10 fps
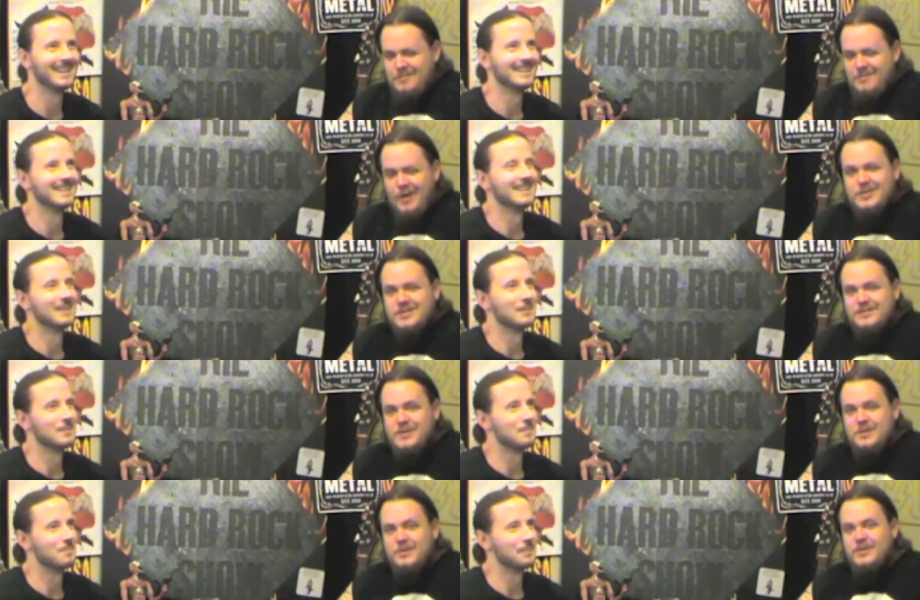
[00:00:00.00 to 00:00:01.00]
Speaker 1: most of
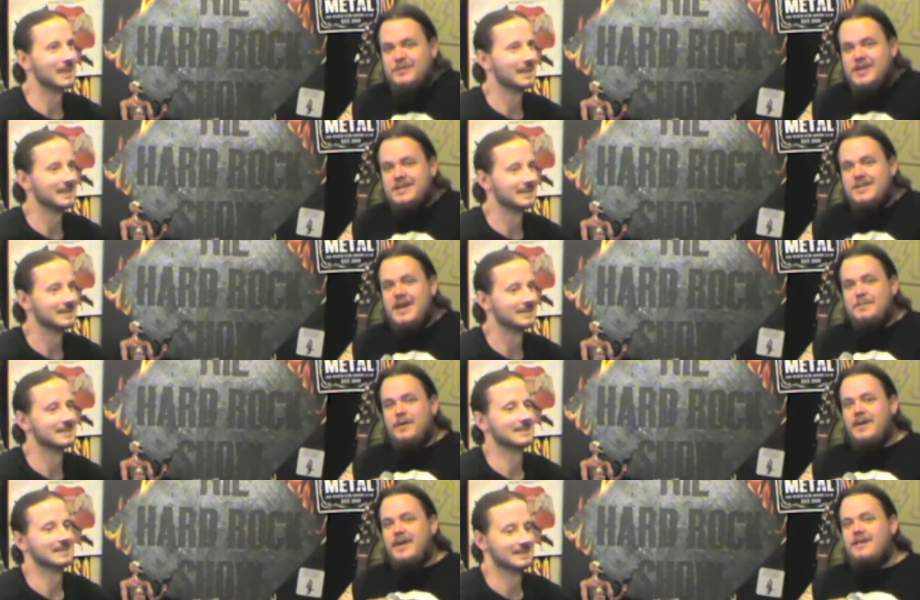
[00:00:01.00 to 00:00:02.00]
you would have checked it out
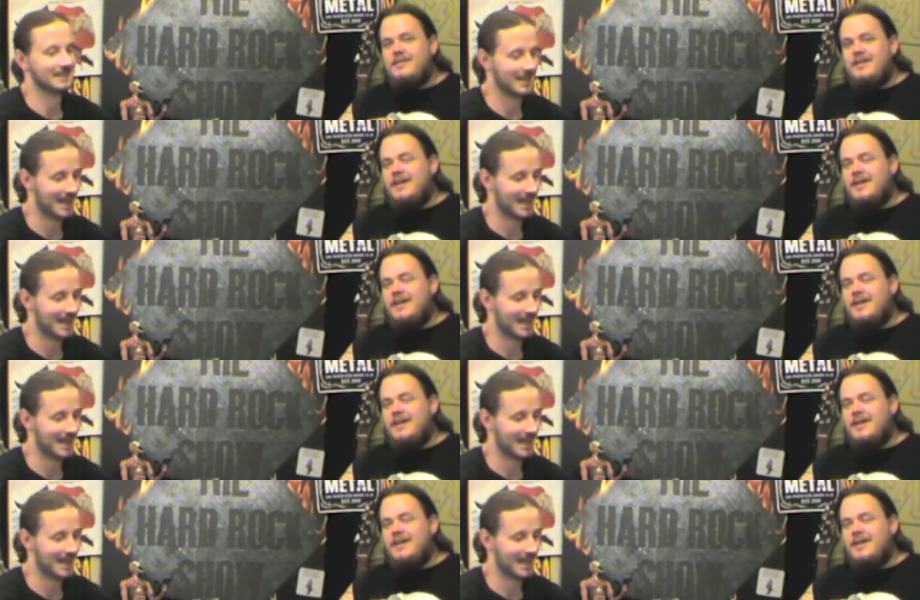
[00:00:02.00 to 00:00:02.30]
by now.